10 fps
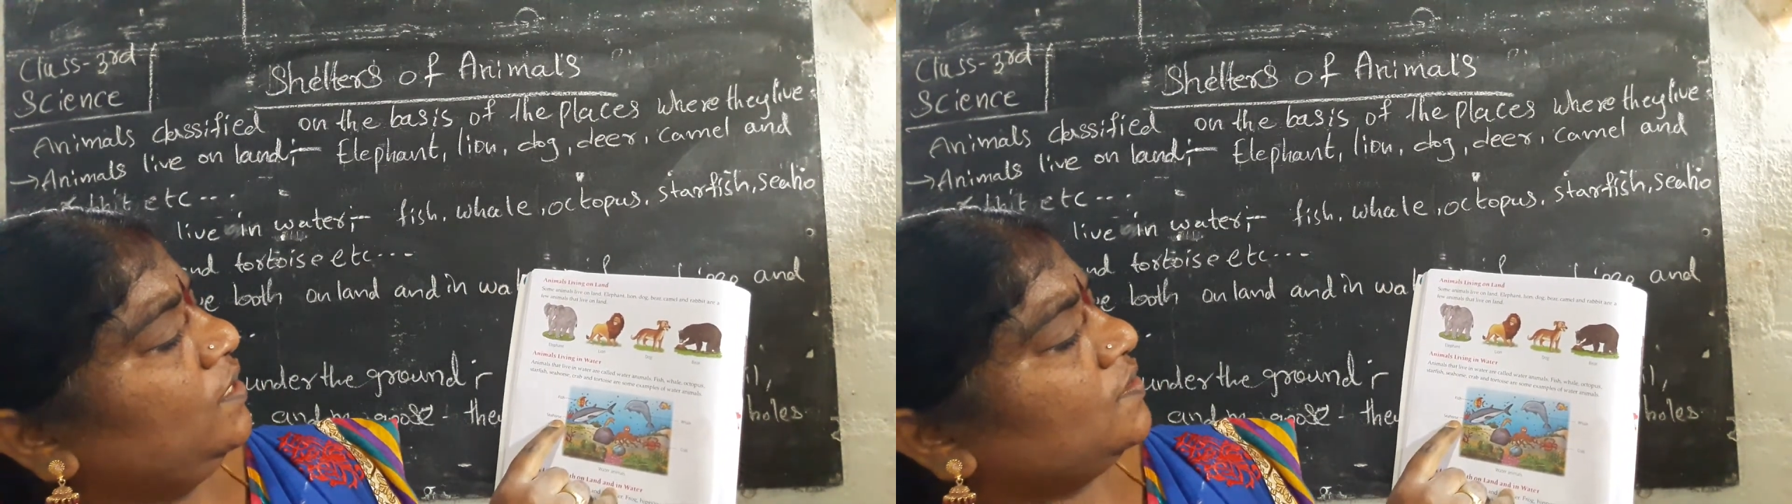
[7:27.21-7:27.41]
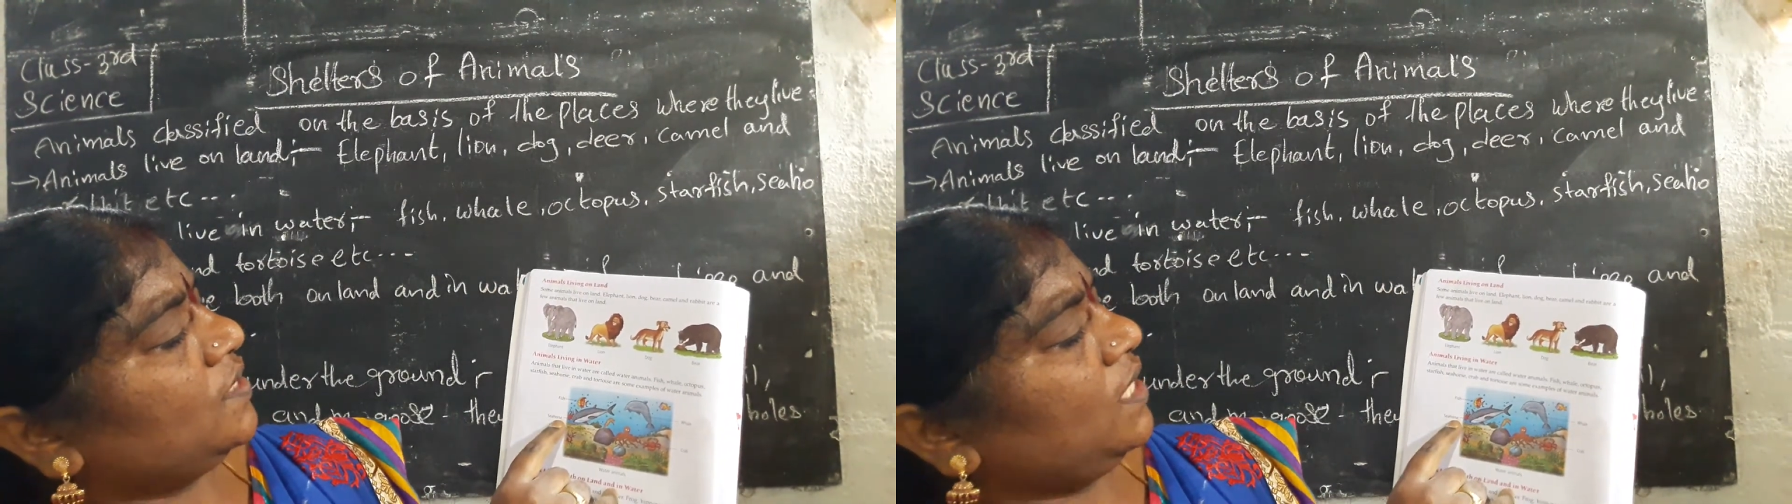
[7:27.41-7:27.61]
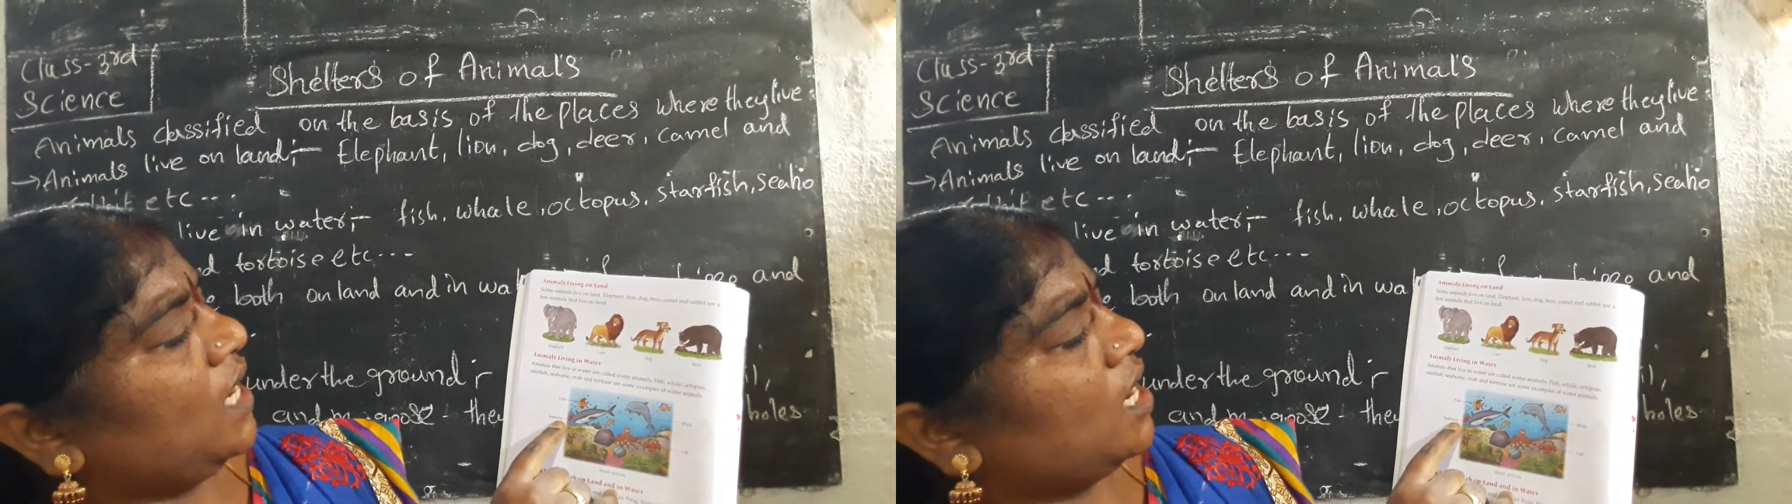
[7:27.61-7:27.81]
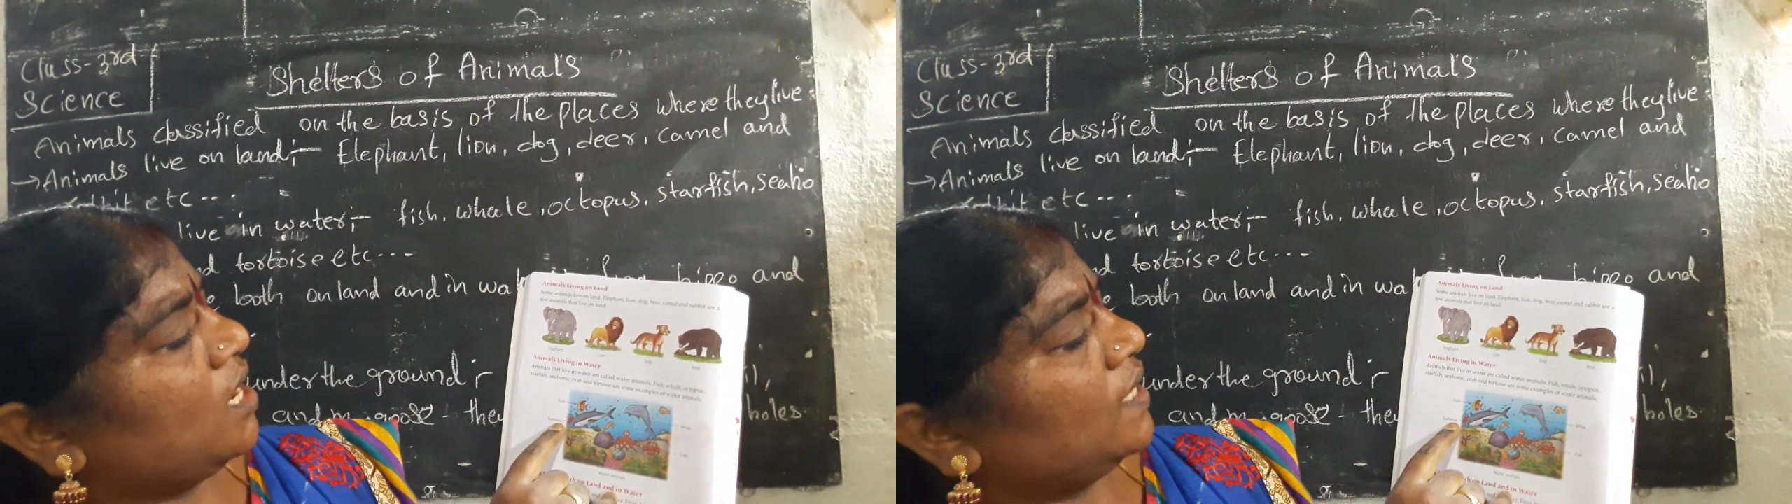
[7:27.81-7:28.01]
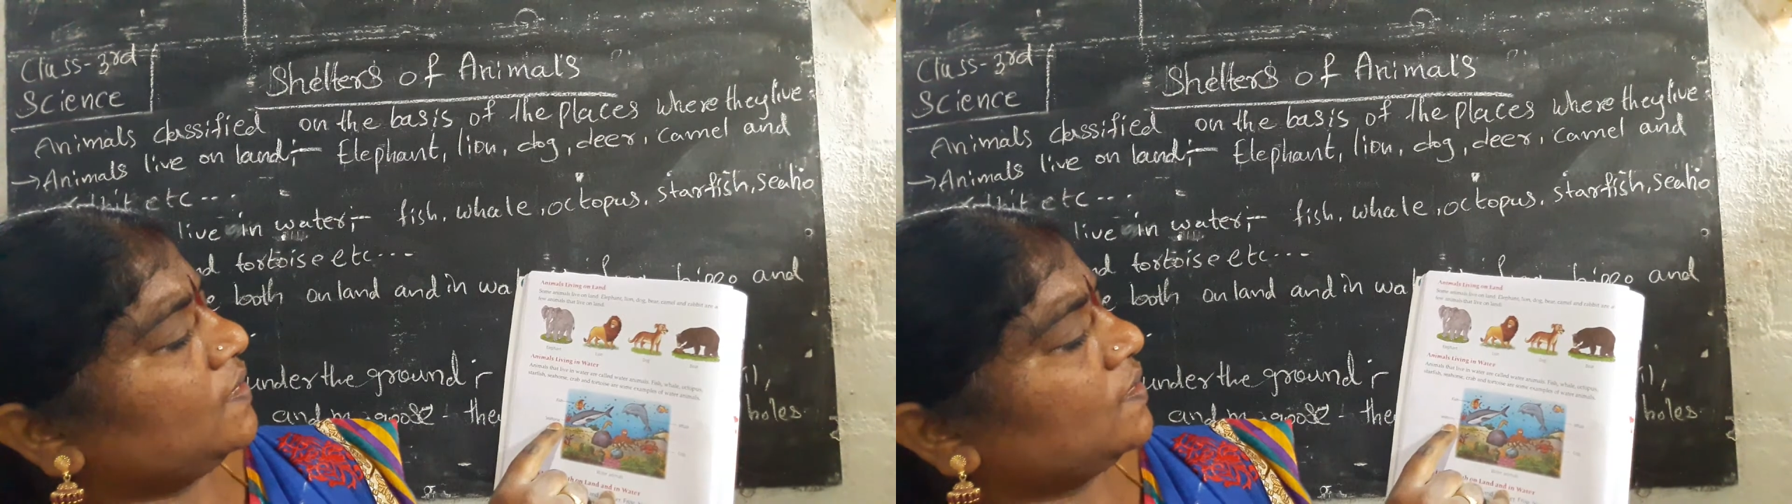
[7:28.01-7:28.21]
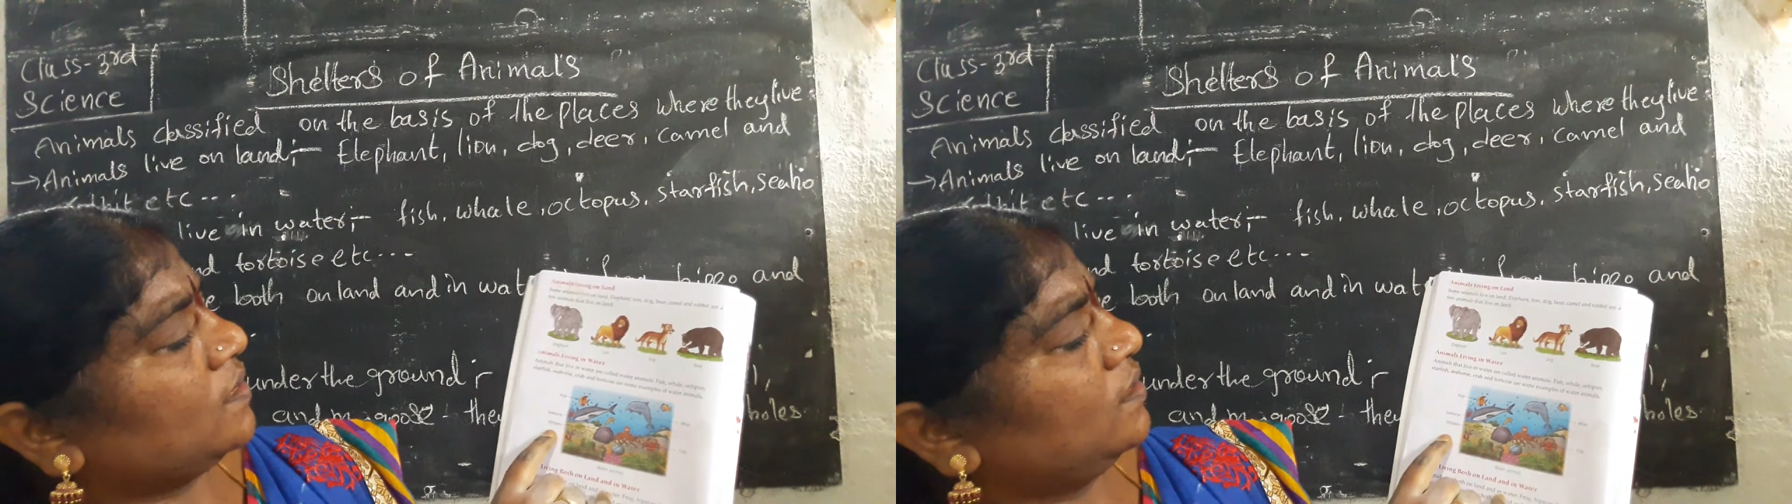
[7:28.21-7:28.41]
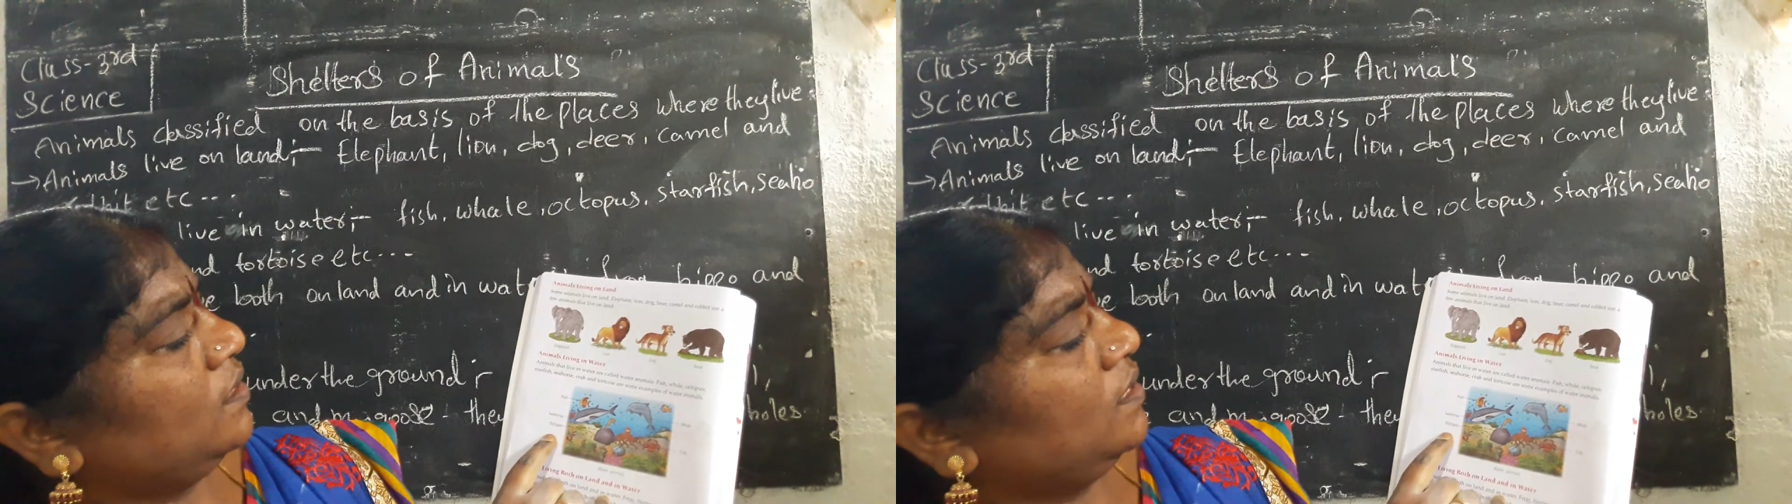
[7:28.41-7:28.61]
seahorse,